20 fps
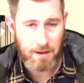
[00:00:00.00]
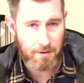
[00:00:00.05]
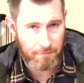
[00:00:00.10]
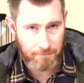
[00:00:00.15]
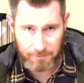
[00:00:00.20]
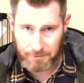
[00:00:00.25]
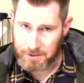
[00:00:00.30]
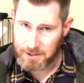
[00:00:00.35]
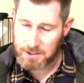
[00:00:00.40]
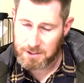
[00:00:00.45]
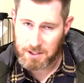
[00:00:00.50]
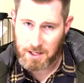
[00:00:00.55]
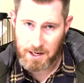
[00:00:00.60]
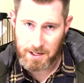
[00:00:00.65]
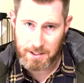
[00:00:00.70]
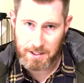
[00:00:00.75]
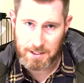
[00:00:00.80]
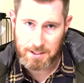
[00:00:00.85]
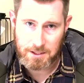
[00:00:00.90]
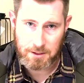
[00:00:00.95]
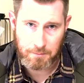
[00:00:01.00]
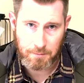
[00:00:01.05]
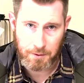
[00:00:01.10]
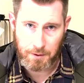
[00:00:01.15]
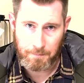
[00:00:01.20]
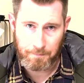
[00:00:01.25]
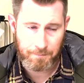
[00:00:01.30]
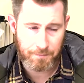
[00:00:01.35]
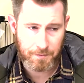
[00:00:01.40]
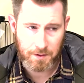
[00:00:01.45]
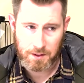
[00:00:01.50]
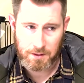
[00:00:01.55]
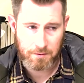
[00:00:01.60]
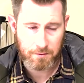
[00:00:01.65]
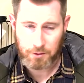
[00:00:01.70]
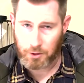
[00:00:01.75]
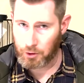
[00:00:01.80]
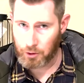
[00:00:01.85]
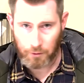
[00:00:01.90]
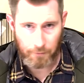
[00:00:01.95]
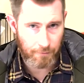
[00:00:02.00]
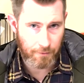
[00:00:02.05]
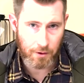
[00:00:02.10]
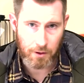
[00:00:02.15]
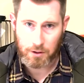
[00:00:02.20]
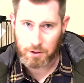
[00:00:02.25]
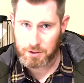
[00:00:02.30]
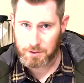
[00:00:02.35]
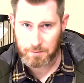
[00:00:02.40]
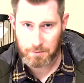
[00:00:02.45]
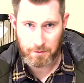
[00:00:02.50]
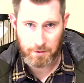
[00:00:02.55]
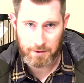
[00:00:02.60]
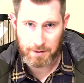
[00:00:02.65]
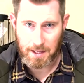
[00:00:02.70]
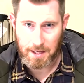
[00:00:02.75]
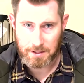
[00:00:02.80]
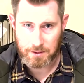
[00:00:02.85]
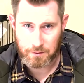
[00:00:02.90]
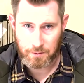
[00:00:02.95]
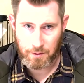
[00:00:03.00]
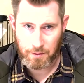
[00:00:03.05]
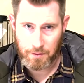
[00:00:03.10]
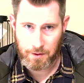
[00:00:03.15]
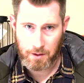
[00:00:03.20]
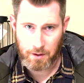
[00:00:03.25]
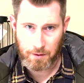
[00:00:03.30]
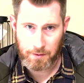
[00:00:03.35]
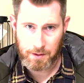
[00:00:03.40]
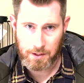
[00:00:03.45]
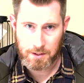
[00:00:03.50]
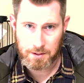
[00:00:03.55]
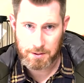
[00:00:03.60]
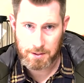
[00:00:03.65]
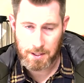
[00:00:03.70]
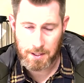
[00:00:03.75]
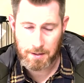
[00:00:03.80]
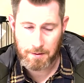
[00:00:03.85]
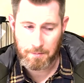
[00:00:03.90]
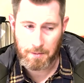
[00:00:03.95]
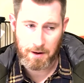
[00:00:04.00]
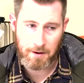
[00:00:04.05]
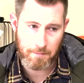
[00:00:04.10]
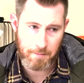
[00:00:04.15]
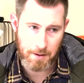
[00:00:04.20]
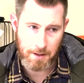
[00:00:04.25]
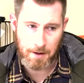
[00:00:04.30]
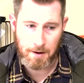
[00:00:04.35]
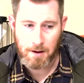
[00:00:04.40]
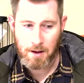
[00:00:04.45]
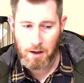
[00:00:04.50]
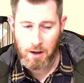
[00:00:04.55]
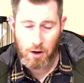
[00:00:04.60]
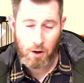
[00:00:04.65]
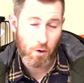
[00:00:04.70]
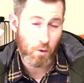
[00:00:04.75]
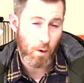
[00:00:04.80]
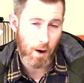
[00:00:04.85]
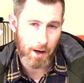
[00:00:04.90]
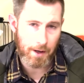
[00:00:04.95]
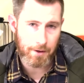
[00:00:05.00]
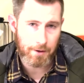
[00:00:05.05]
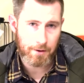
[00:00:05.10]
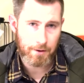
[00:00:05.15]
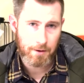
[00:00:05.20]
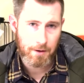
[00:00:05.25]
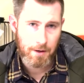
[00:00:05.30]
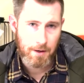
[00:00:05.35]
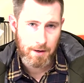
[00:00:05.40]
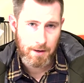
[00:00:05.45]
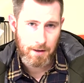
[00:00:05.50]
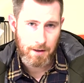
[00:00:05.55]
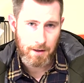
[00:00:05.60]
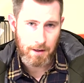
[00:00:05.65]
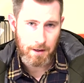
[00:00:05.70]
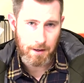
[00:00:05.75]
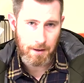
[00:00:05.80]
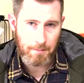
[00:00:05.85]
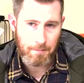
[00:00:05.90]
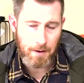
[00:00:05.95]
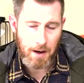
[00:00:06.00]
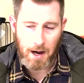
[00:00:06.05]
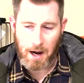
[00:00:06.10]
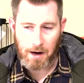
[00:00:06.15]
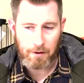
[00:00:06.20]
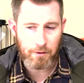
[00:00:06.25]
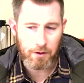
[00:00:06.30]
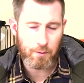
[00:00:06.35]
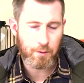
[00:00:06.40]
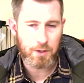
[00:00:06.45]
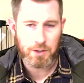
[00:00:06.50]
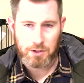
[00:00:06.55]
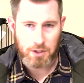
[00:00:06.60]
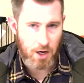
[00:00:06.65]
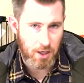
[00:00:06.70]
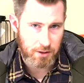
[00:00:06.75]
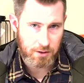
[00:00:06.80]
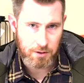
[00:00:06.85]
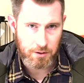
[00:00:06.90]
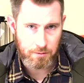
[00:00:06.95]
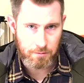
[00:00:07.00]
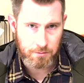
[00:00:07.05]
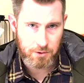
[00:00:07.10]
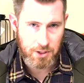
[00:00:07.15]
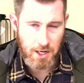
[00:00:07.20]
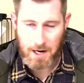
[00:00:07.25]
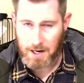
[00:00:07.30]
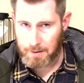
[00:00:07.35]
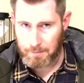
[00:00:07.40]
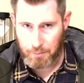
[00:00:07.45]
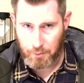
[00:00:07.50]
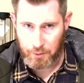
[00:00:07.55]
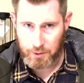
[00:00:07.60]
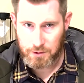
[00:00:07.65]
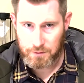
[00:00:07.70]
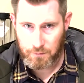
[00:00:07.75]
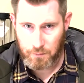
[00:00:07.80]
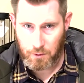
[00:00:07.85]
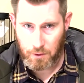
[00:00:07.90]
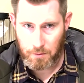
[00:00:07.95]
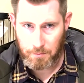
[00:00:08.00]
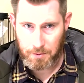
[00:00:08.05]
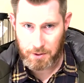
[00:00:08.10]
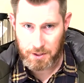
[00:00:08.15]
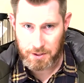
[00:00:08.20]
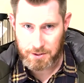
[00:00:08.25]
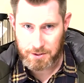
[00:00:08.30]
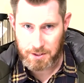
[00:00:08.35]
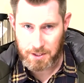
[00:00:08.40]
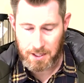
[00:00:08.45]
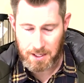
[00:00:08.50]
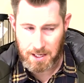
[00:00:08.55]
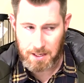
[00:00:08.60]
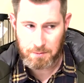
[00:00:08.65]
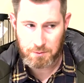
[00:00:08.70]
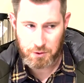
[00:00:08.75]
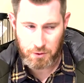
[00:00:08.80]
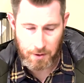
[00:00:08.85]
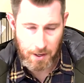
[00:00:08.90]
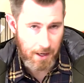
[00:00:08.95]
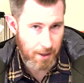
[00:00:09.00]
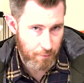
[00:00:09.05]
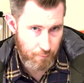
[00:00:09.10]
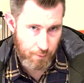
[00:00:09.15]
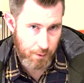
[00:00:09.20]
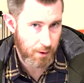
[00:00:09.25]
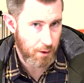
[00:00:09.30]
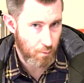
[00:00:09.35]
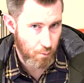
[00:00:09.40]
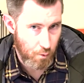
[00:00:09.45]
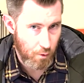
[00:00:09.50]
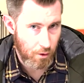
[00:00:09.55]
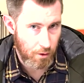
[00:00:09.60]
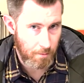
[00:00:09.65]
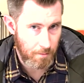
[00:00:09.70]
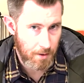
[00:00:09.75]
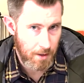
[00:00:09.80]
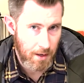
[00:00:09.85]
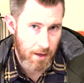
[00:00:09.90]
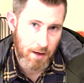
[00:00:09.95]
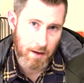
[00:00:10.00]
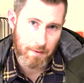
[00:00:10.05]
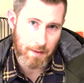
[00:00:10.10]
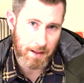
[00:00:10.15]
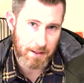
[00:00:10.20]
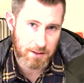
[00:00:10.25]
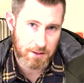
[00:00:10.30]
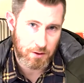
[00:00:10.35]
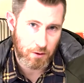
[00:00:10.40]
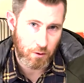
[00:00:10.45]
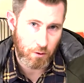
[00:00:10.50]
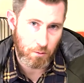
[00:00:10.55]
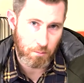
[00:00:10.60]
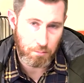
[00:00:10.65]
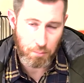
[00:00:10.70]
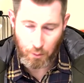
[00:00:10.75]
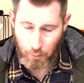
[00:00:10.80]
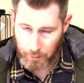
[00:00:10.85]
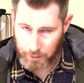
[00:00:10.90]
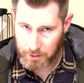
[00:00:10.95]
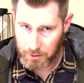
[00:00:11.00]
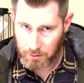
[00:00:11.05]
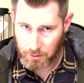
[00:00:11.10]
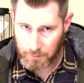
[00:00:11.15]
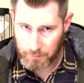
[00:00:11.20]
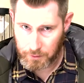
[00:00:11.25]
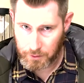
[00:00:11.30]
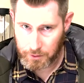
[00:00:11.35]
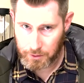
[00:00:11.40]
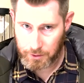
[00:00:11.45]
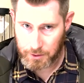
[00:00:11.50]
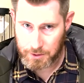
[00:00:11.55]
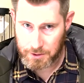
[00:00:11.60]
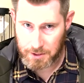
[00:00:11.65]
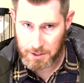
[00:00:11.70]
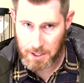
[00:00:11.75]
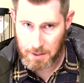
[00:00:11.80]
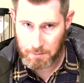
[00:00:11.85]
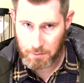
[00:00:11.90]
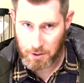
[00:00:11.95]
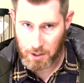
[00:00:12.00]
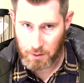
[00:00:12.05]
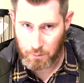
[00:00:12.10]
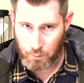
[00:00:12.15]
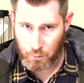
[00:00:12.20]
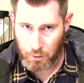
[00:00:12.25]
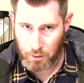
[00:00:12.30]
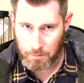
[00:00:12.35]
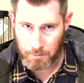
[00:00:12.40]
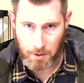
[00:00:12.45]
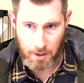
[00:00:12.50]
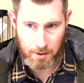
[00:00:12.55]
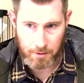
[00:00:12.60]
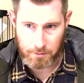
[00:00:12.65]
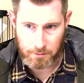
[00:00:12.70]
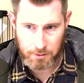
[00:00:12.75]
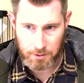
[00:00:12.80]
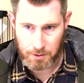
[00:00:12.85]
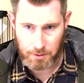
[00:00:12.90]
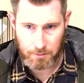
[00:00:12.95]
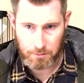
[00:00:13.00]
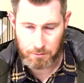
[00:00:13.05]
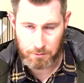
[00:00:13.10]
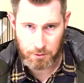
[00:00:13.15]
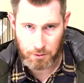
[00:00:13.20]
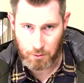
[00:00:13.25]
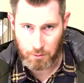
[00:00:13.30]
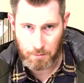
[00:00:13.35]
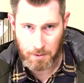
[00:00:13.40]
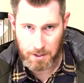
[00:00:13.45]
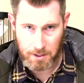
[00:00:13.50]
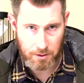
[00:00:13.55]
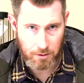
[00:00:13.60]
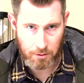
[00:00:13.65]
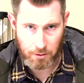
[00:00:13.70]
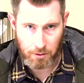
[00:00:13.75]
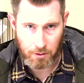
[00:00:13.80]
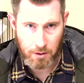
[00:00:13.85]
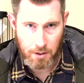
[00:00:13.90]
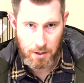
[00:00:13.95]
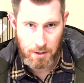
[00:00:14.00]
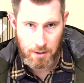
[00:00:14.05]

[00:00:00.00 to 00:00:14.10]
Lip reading: had fleece lined this or put turtle fur or something like that sort of thing on the inside, it might have been quieter. I really wouldn't dock the jacket points for it because it keeps your head really warm. And that's the whole point of a hood, is to keep your head warm, not to make your